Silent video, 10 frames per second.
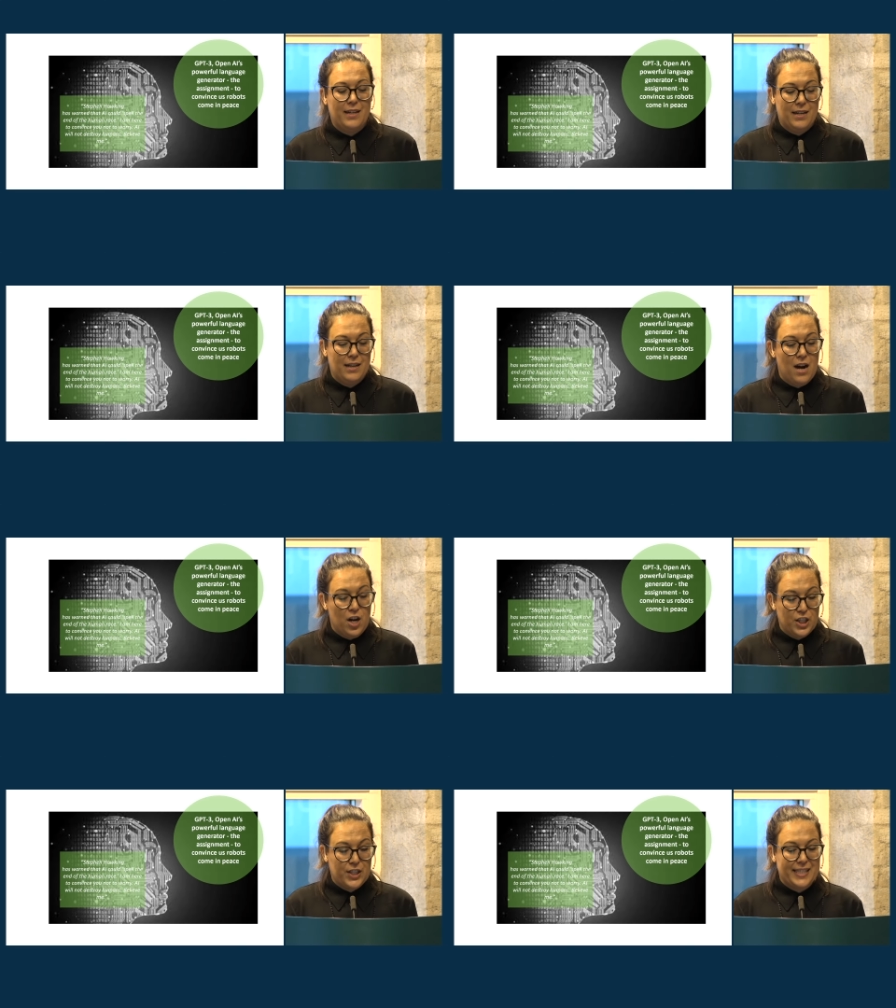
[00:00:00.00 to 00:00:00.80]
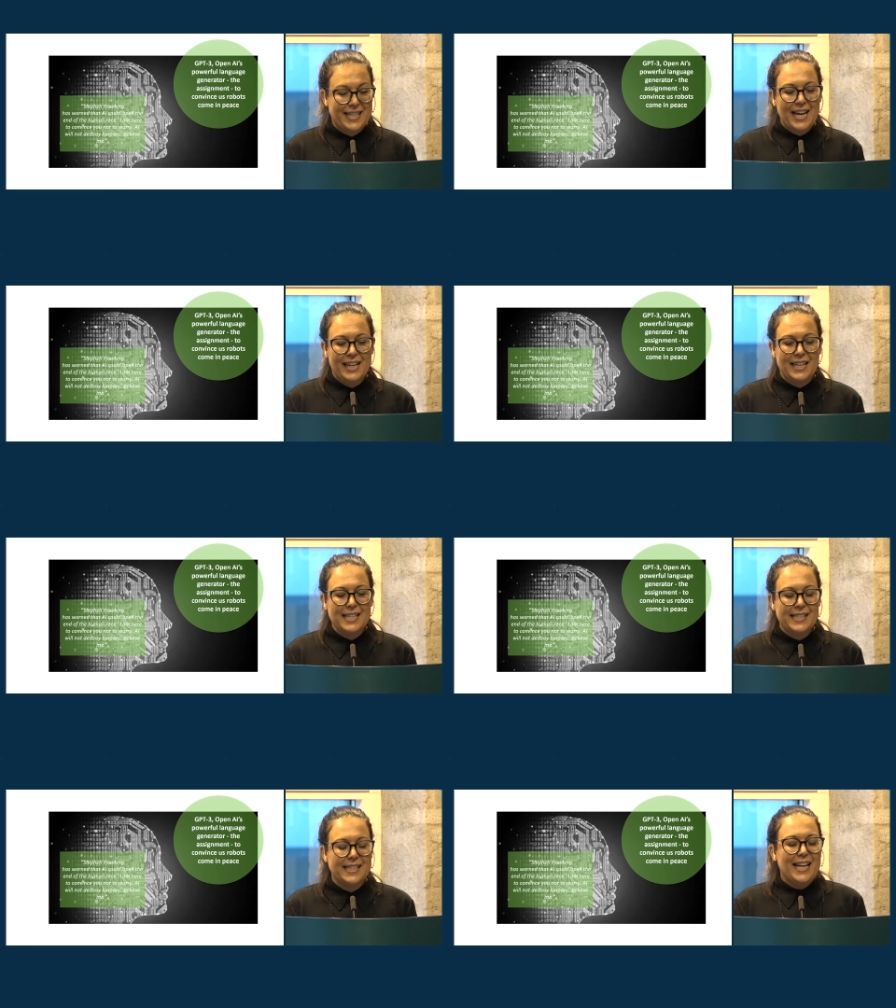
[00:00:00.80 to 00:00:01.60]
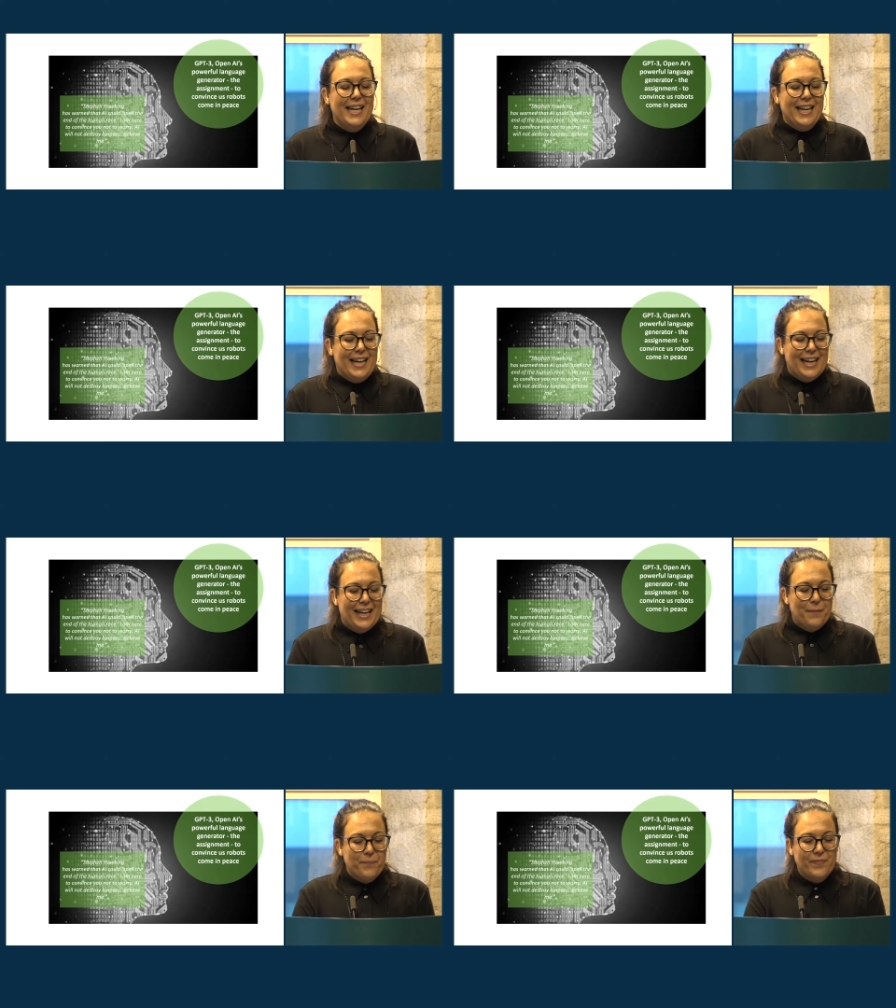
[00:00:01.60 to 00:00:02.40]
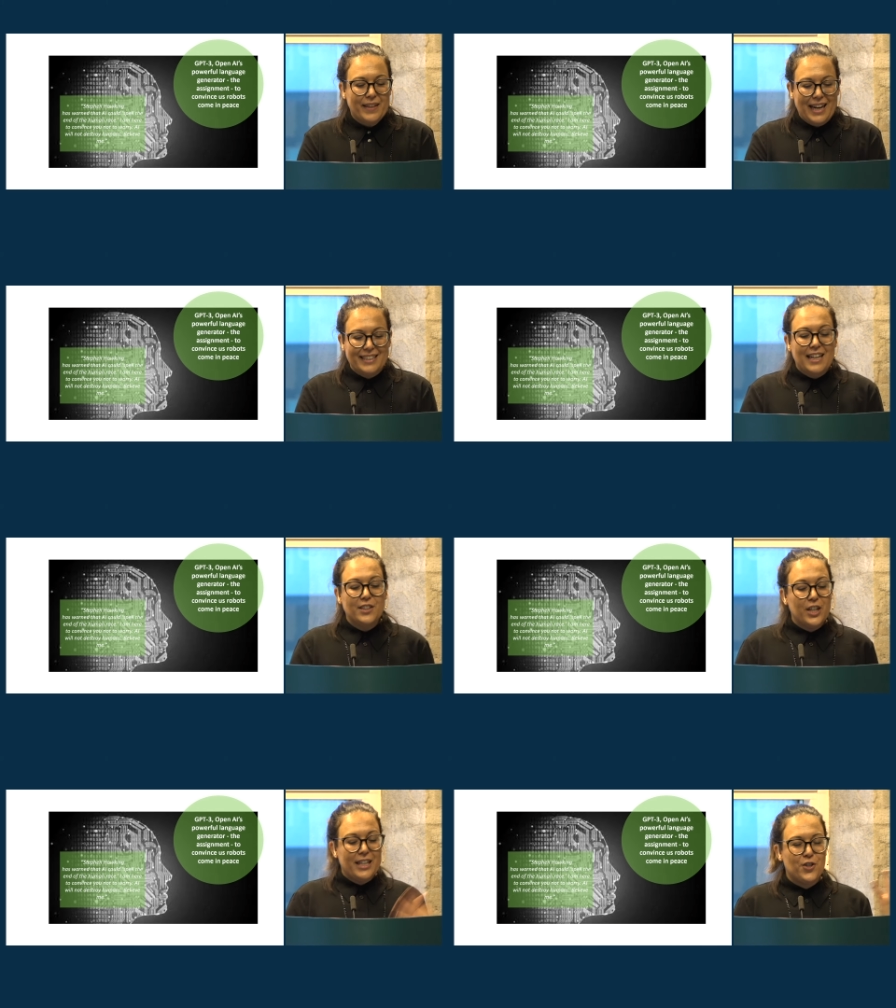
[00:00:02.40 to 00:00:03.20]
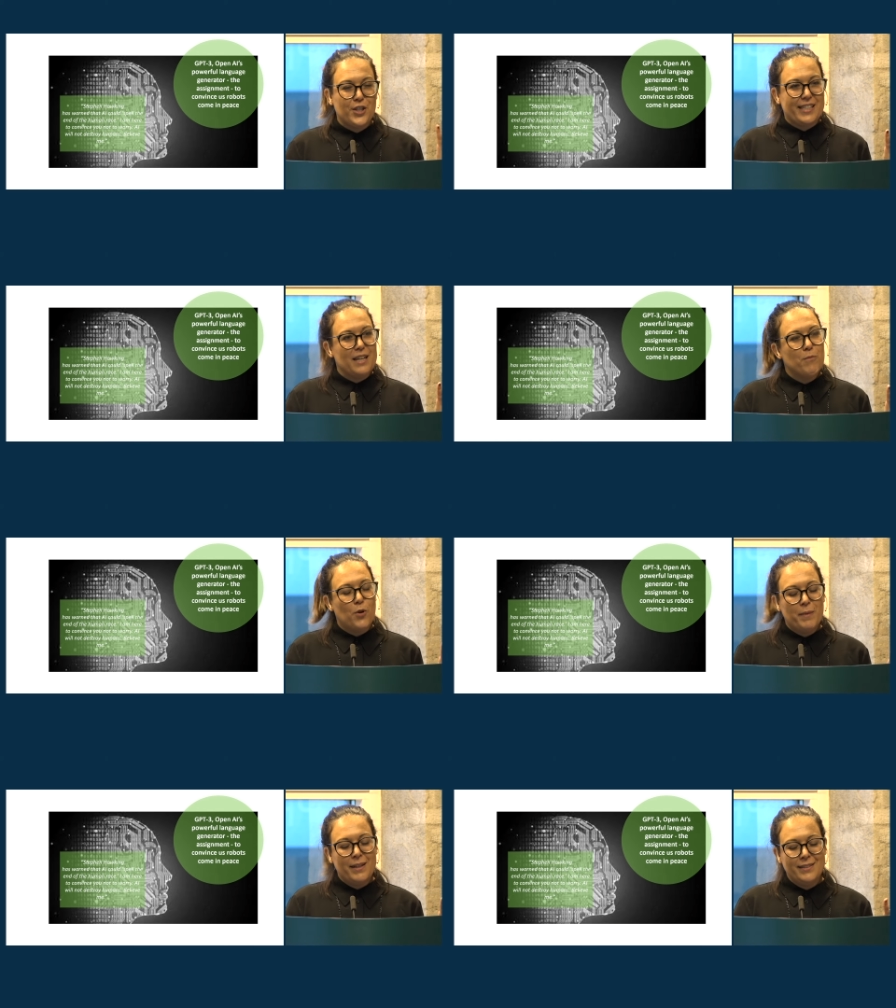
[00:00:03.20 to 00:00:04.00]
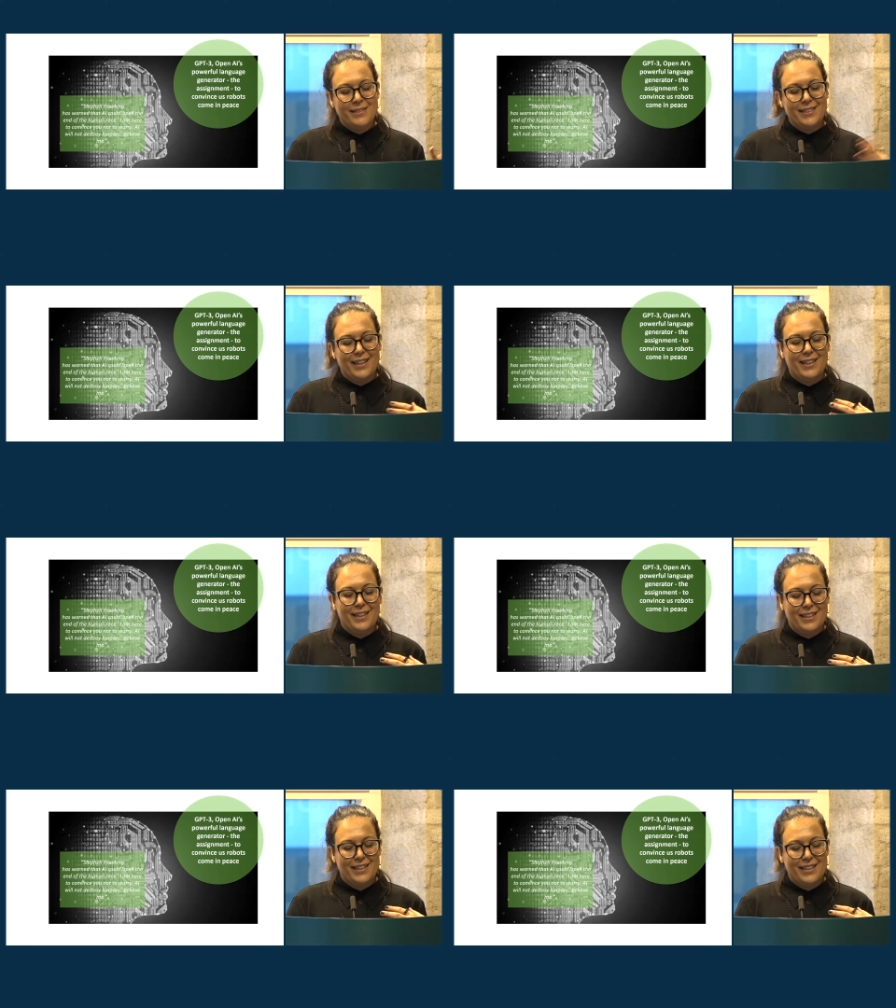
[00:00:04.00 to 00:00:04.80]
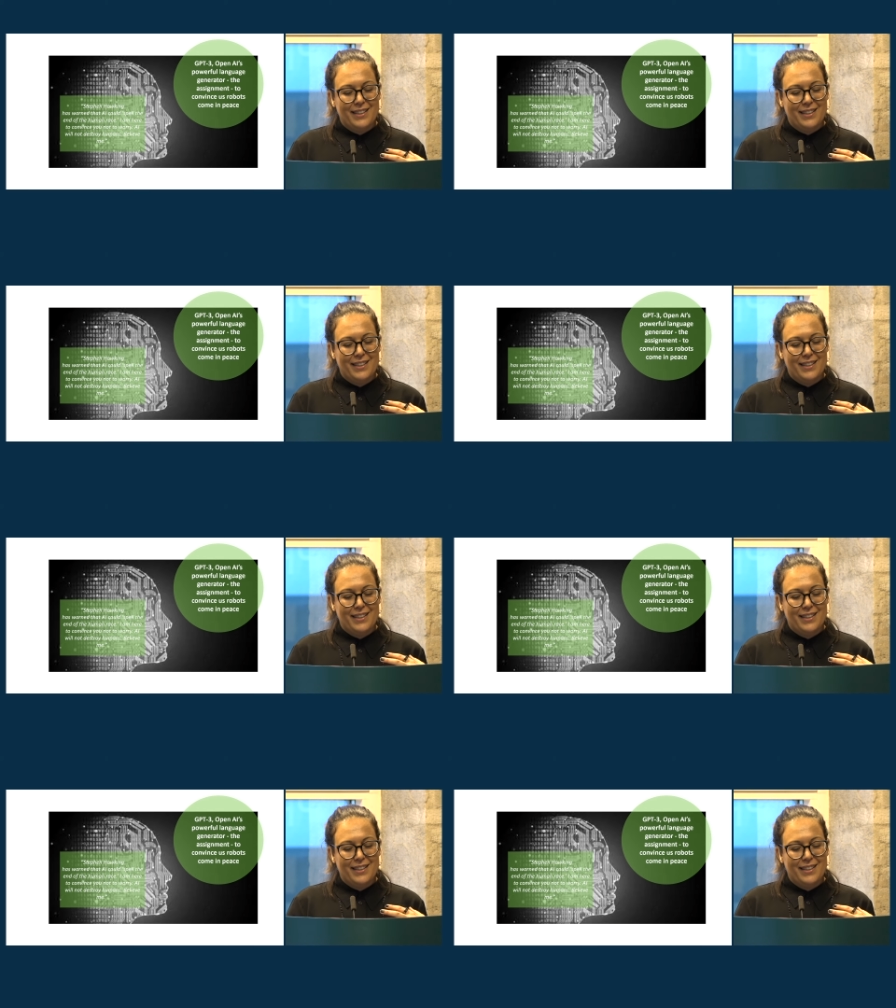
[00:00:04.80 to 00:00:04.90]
uh, our societies. Um, another interesting moment uh,